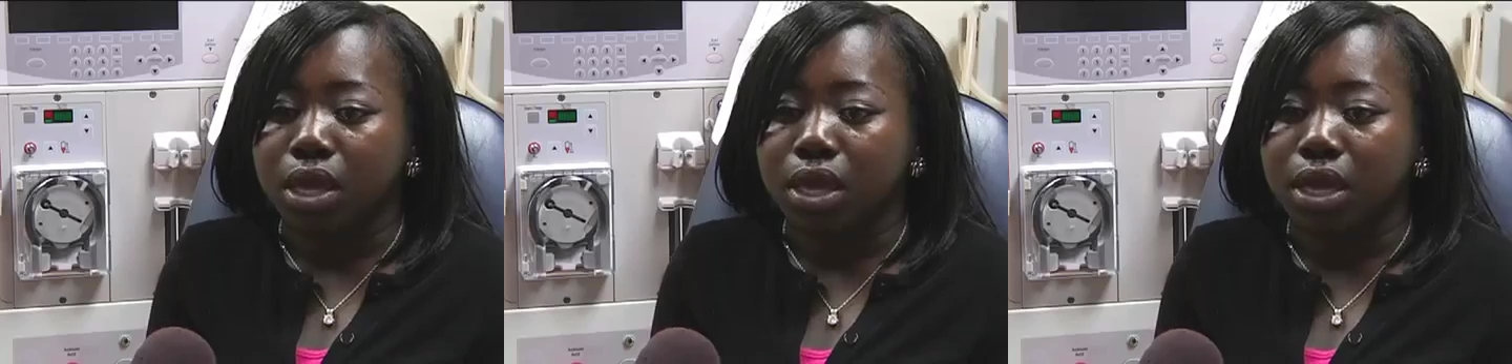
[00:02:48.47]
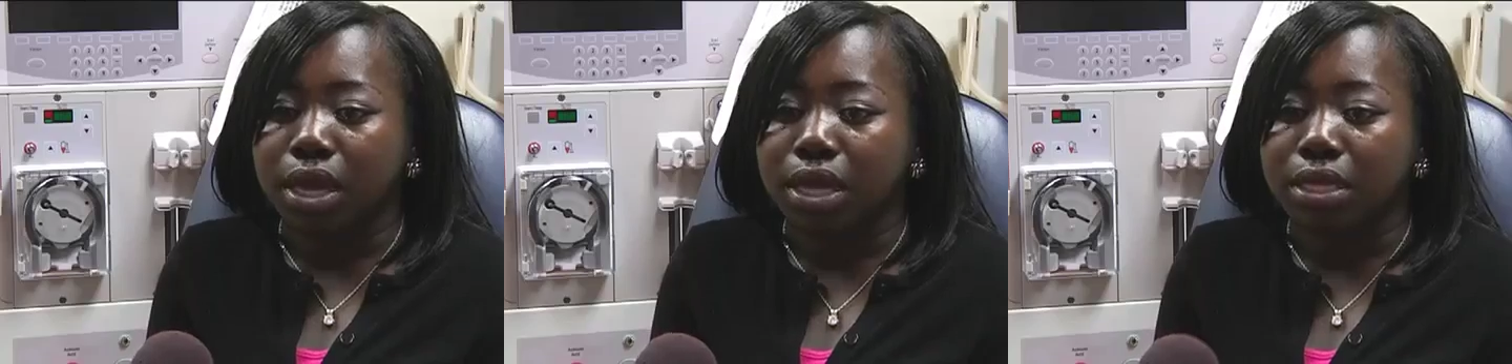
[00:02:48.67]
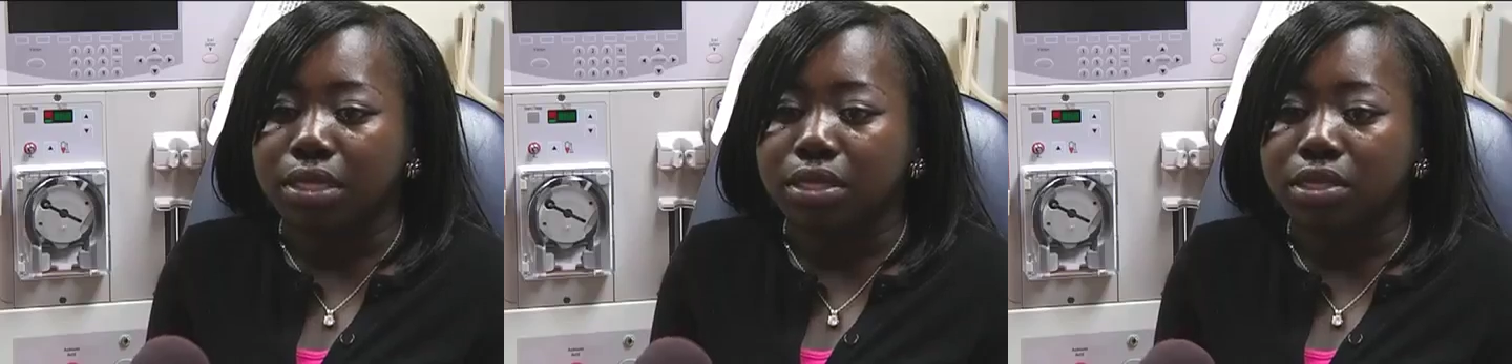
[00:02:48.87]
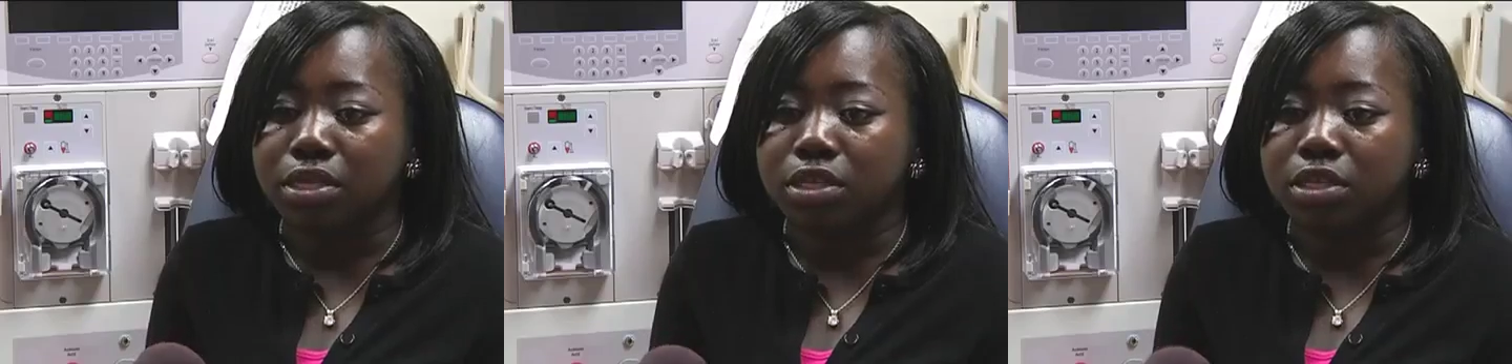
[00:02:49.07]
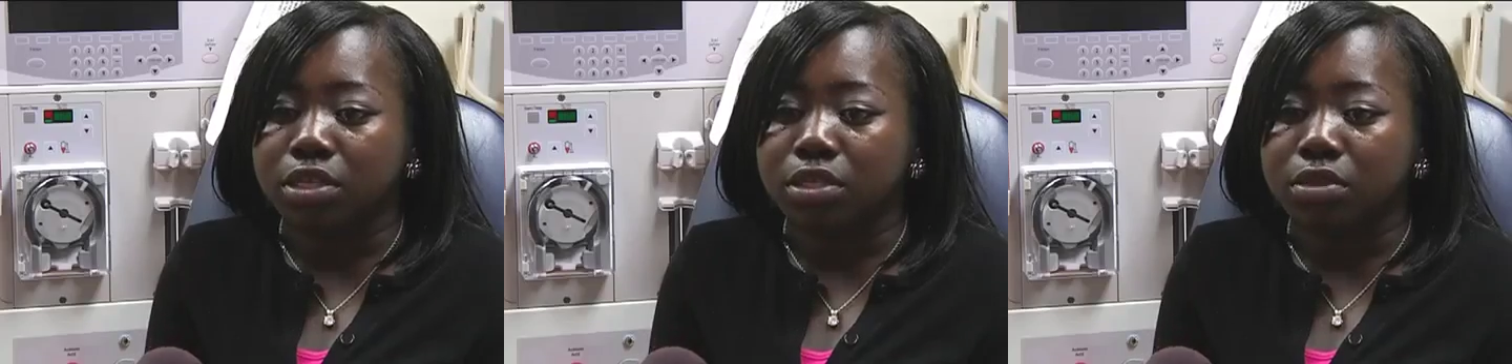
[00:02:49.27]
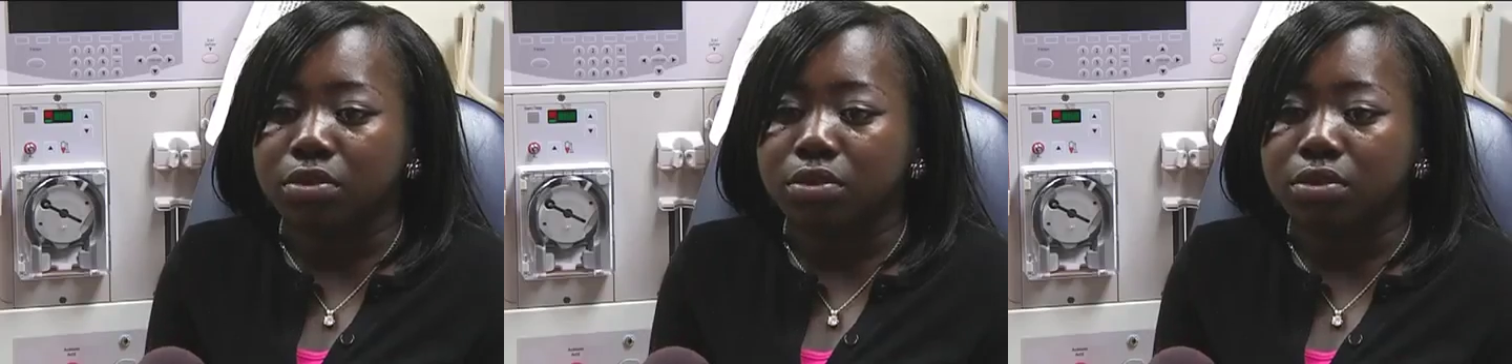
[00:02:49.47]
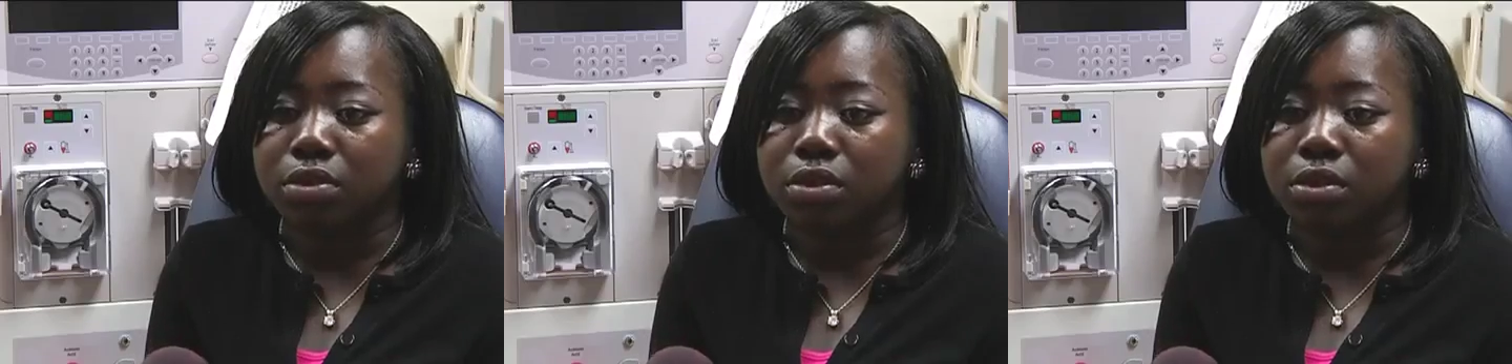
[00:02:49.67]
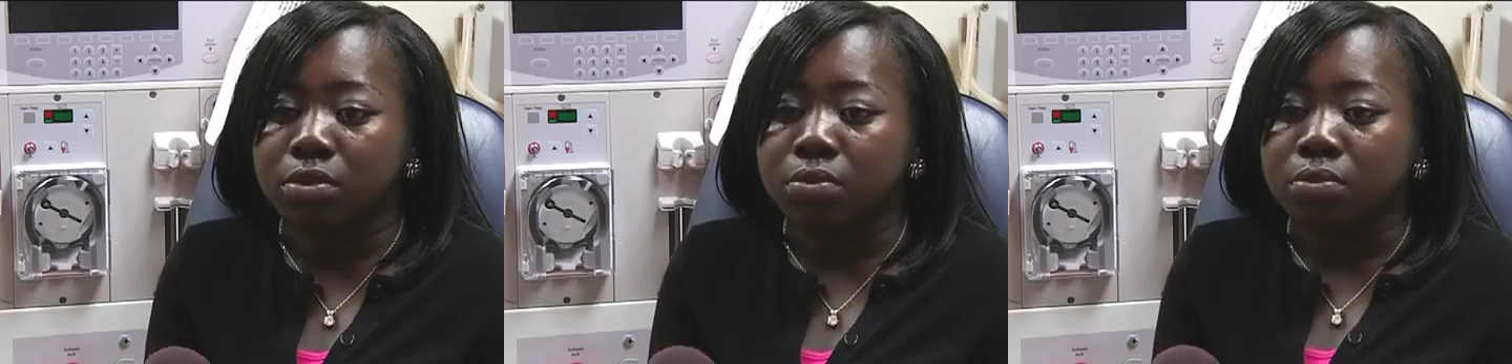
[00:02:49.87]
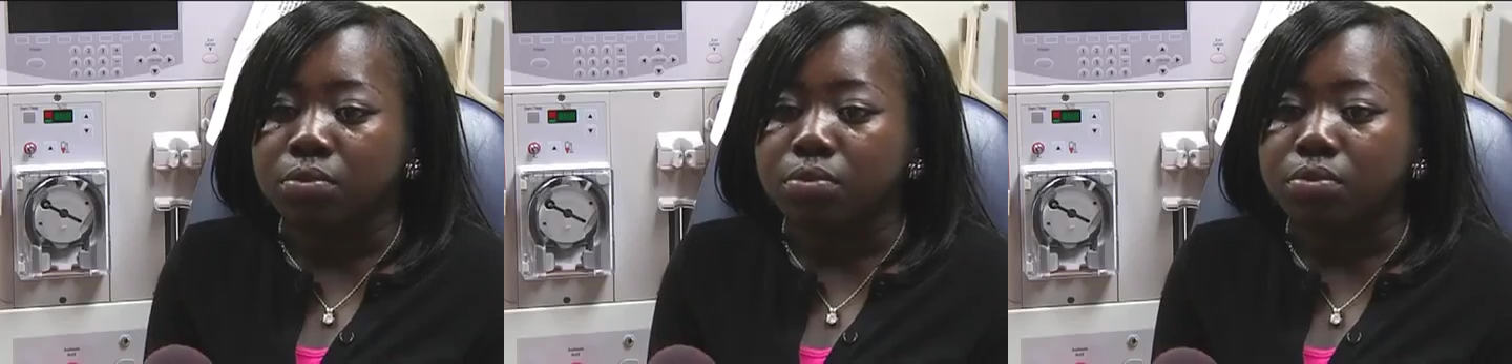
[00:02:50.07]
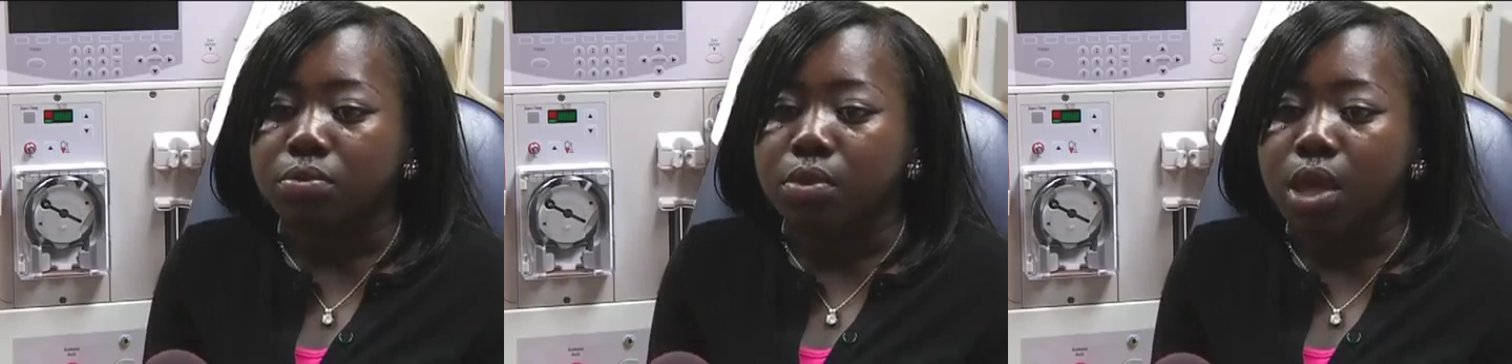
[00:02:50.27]
and God doesn't
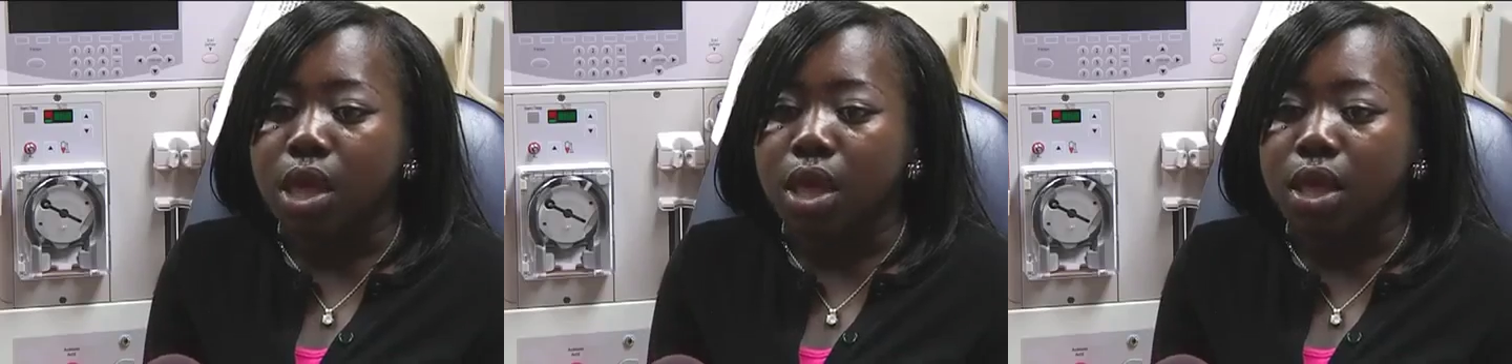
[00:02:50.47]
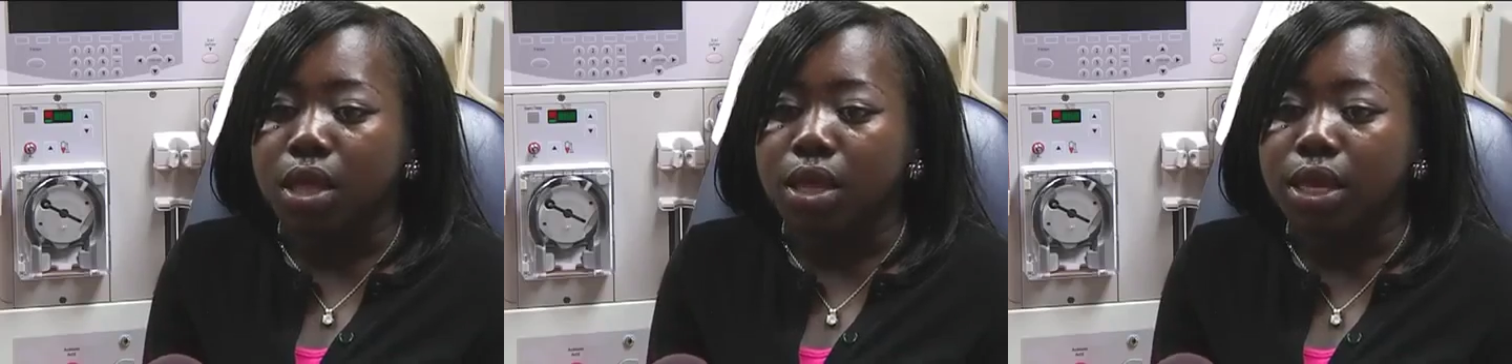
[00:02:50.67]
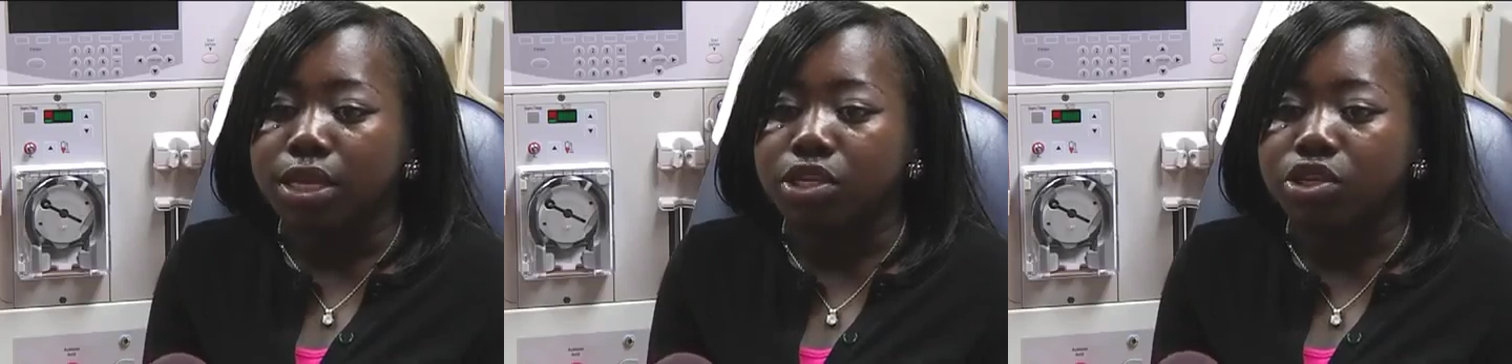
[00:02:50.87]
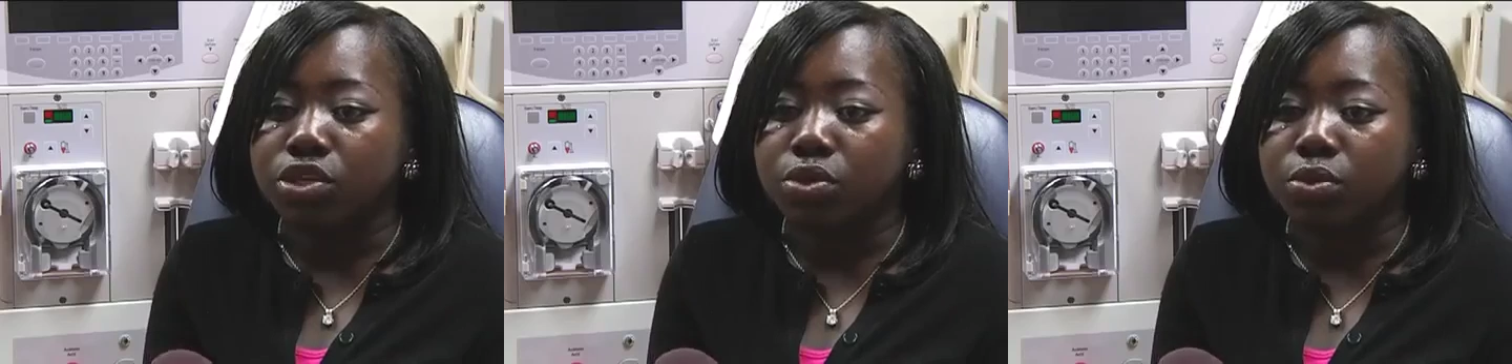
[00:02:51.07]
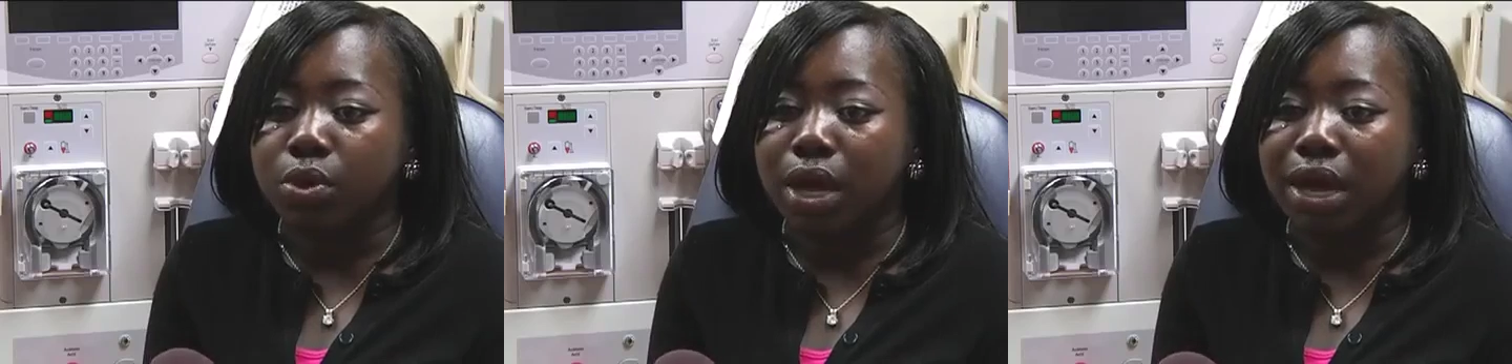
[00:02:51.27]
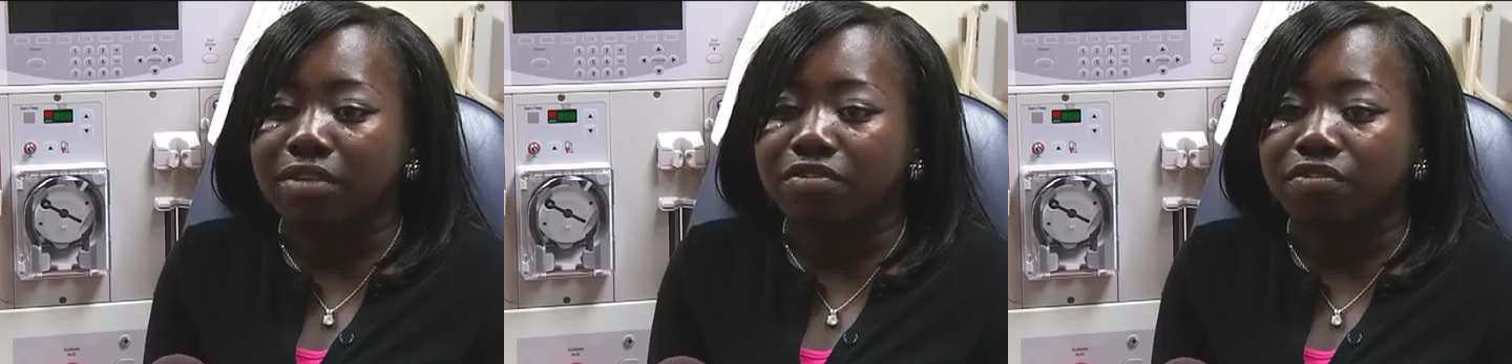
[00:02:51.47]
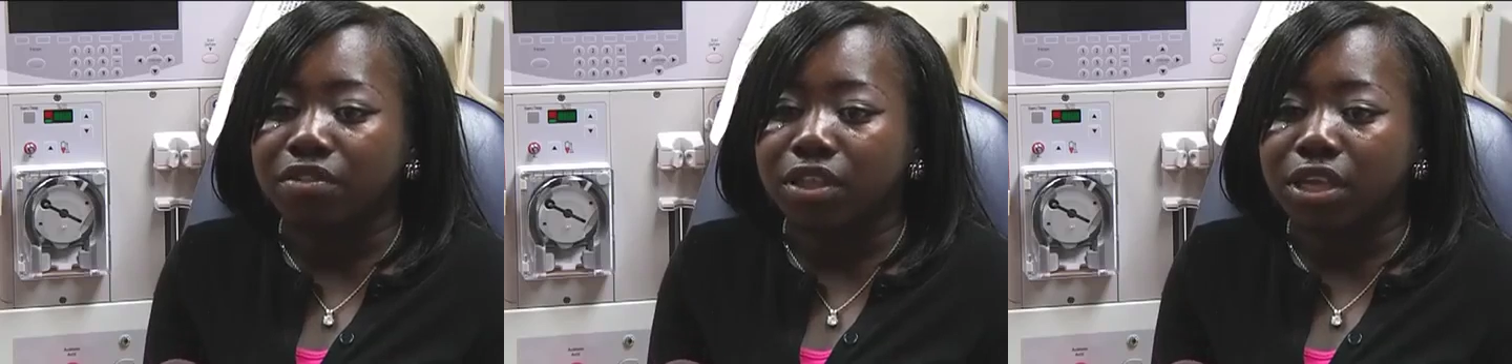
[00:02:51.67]
let you have